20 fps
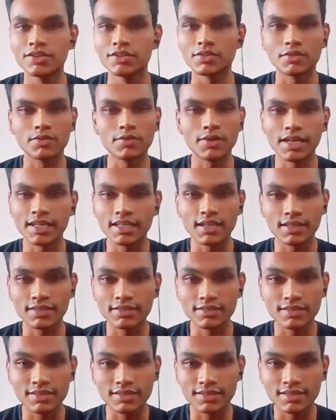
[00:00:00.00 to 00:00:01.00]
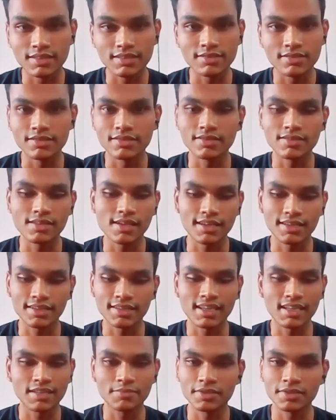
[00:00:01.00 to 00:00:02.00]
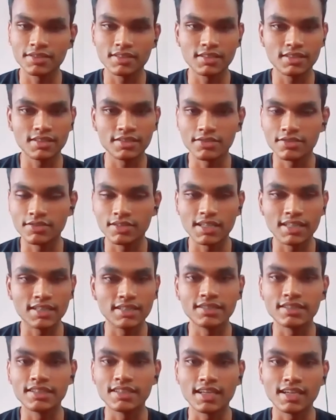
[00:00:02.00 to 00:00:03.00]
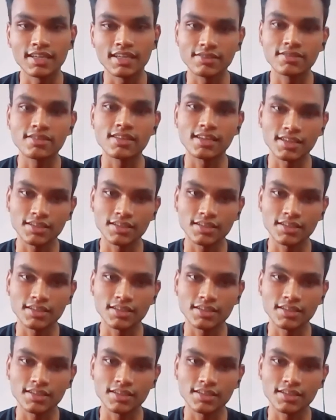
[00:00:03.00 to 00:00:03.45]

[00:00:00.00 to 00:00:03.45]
any other diseases like diabetic or anything else,